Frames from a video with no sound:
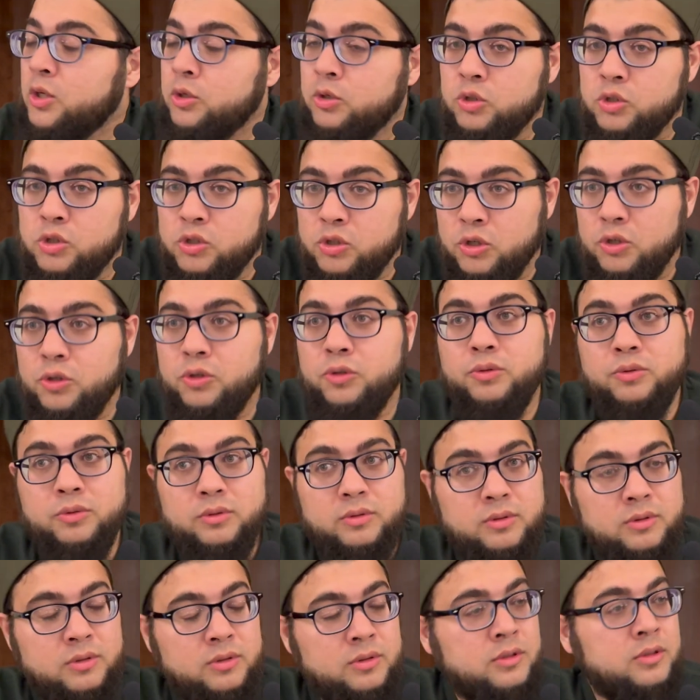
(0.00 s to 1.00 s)

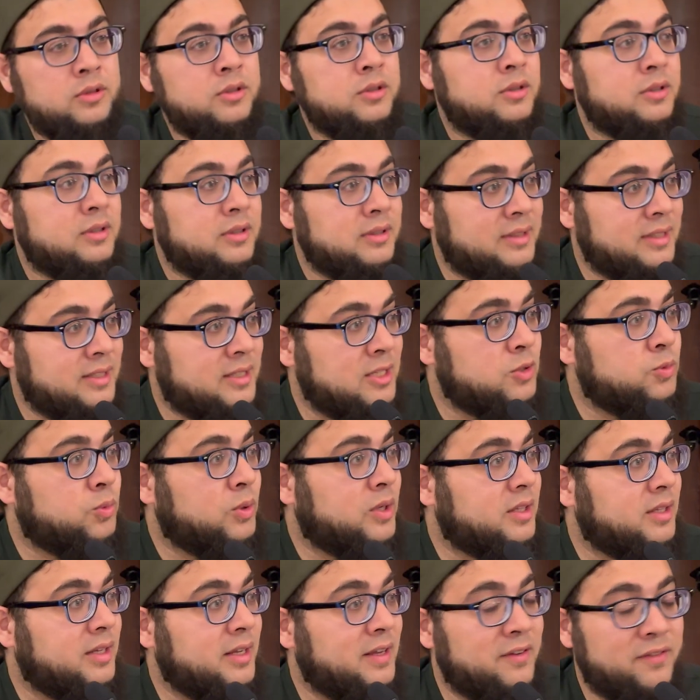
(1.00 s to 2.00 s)
So this is one
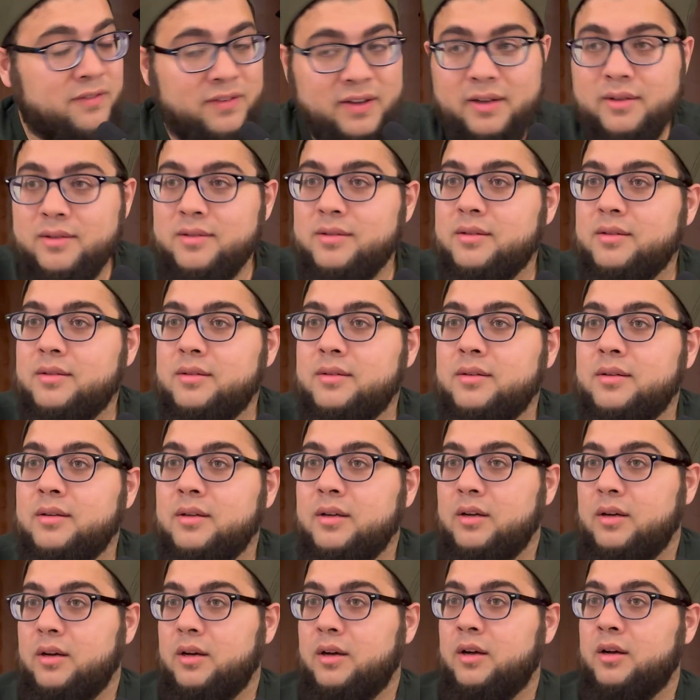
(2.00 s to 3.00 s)
of the effects
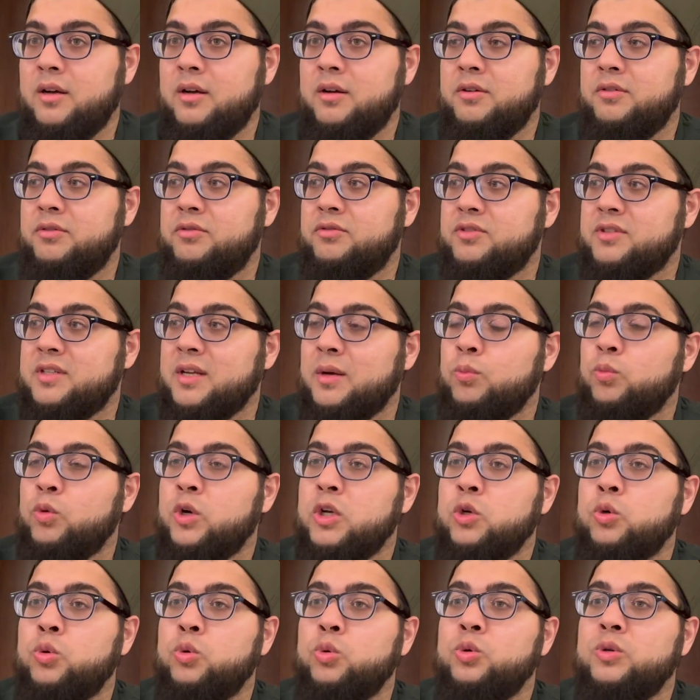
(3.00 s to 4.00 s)
of
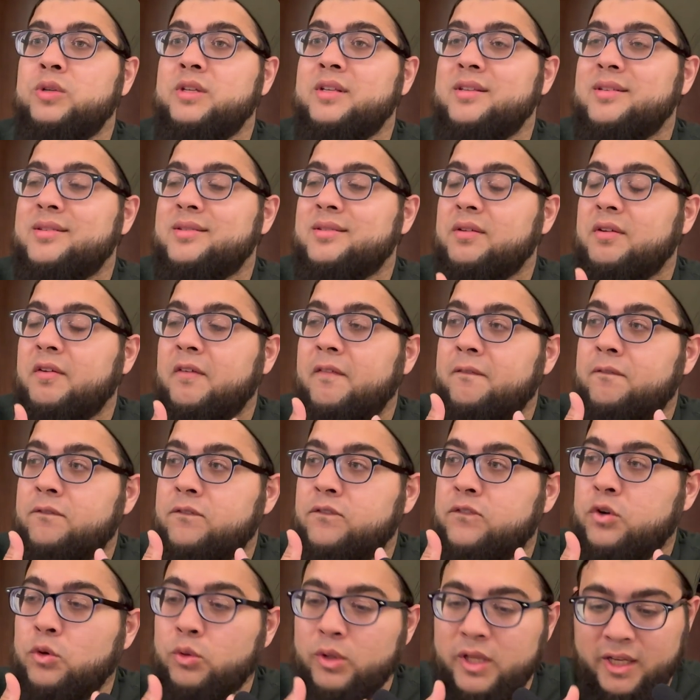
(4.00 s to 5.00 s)
someone who is
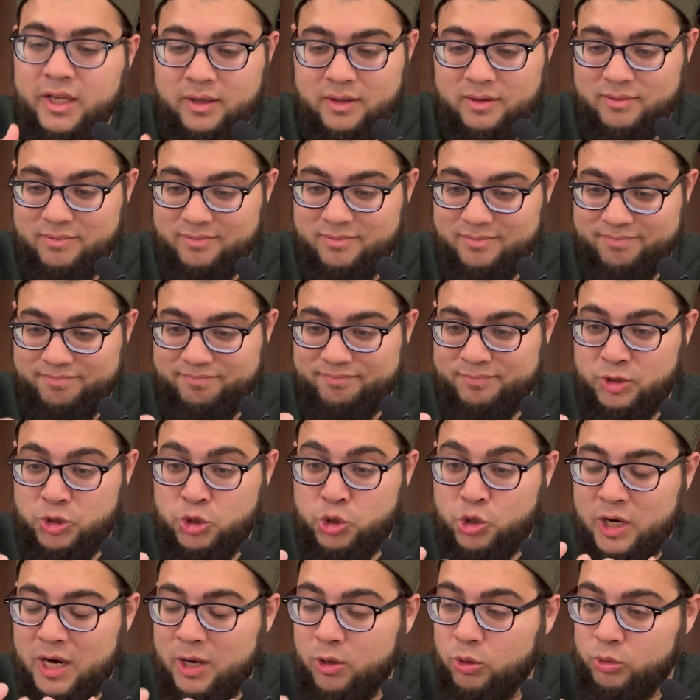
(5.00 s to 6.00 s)

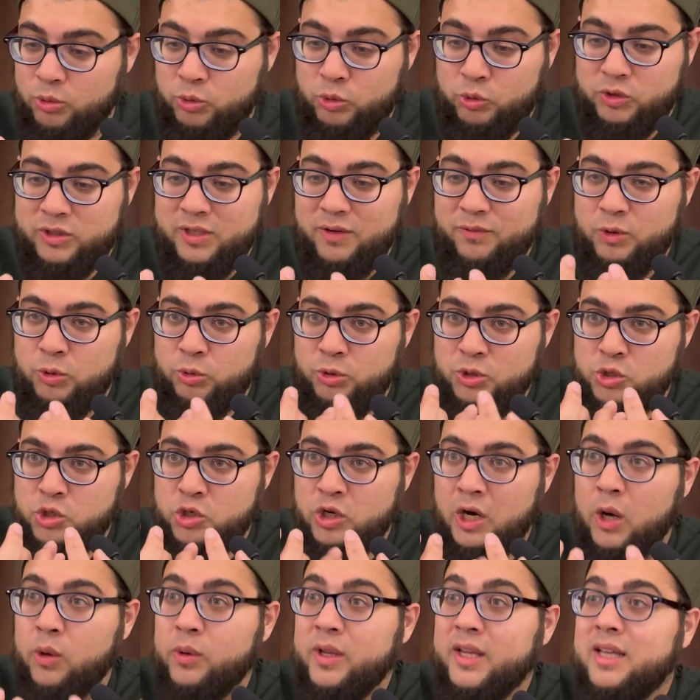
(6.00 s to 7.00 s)
someone who's
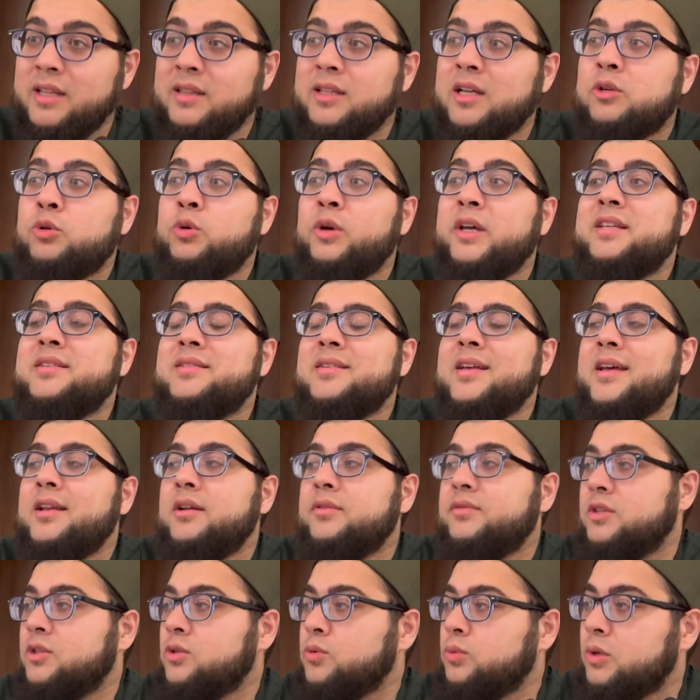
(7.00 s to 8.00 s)
drowning in the quicksand
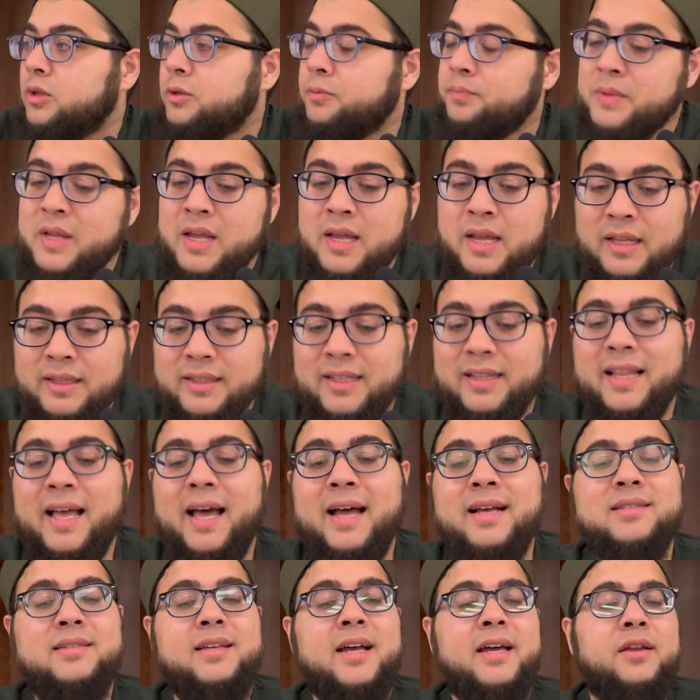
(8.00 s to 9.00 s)
of this world. The
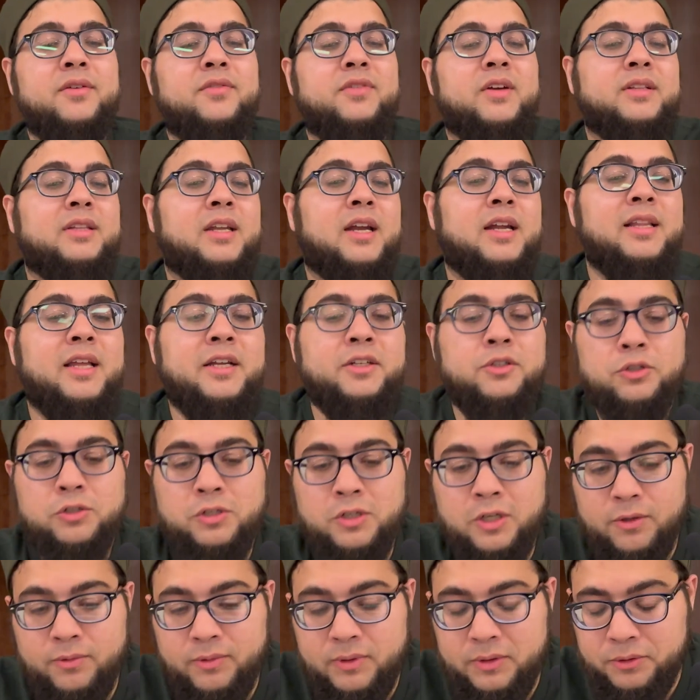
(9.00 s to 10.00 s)
last side effect that I'd like to
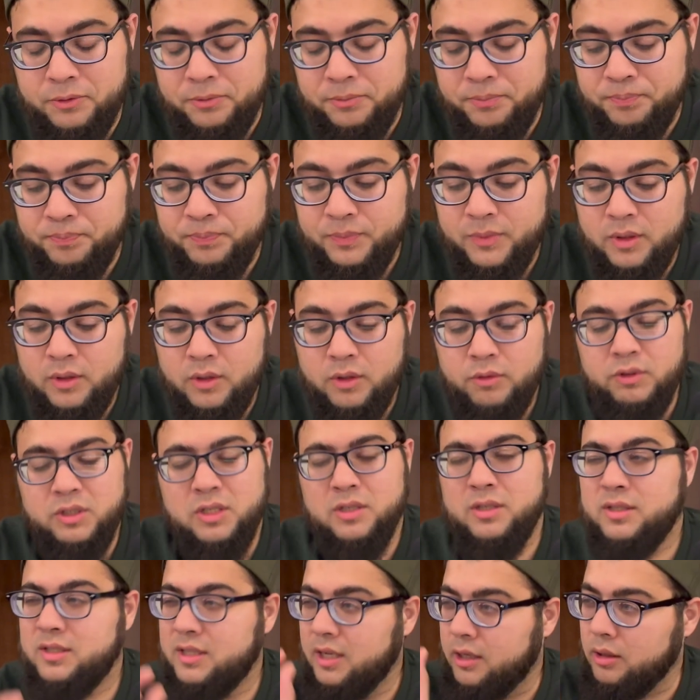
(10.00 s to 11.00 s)
share with you, which
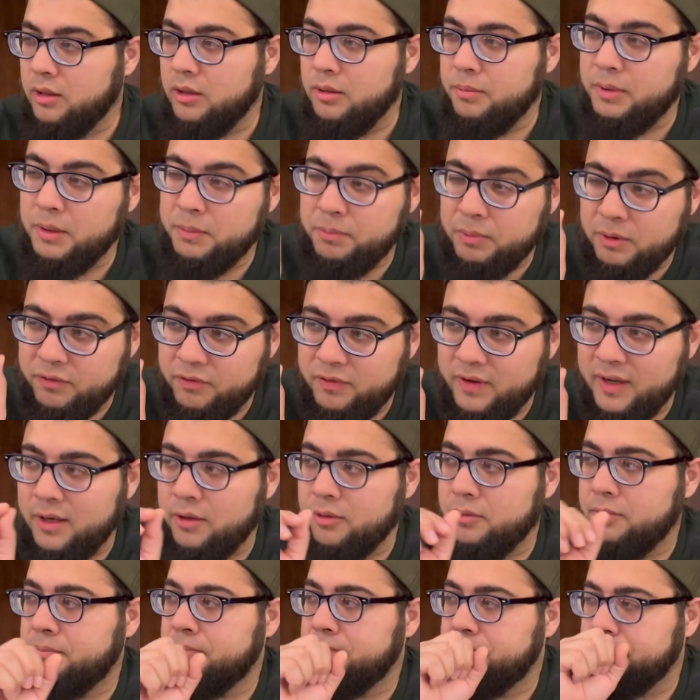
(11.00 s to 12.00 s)
is subtle but
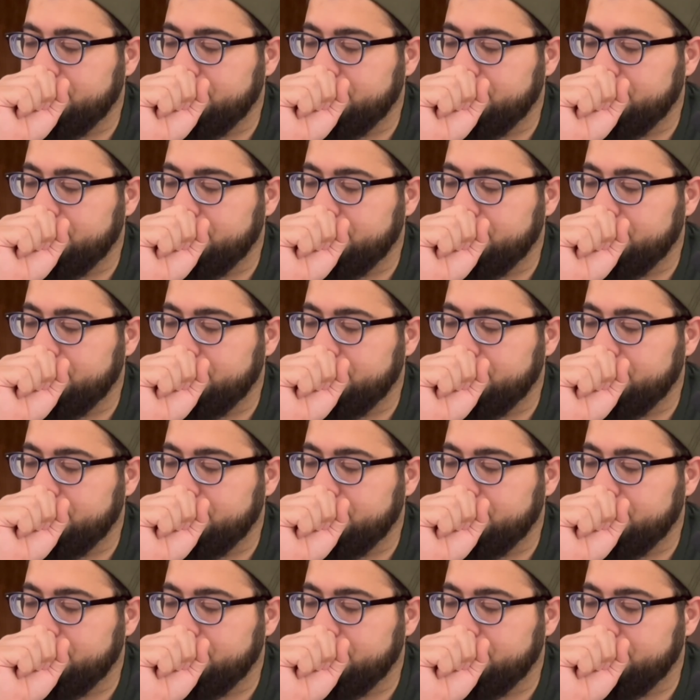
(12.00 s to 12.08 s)
profound.